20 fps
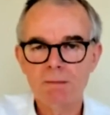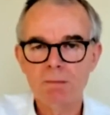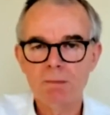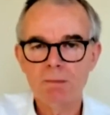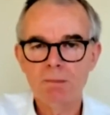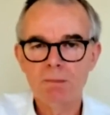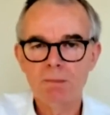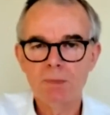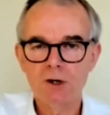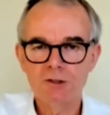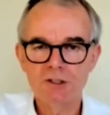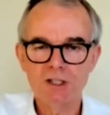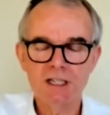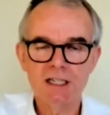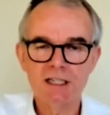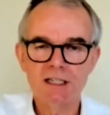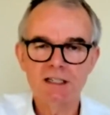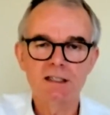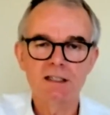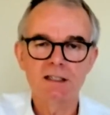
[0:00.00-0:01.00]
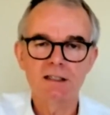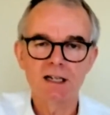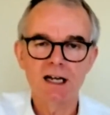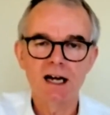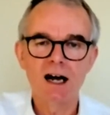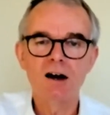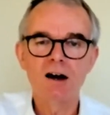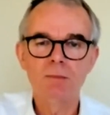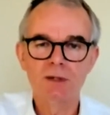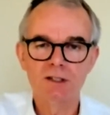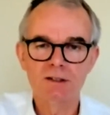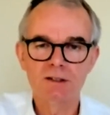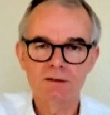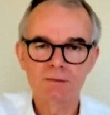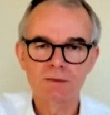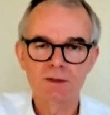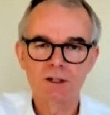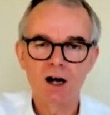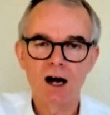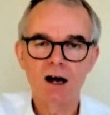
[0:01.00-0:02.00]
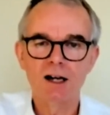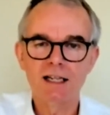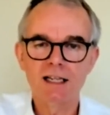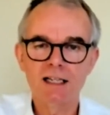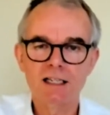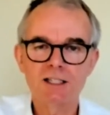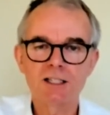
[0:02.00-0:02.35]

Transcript: embodied carbon, i.e.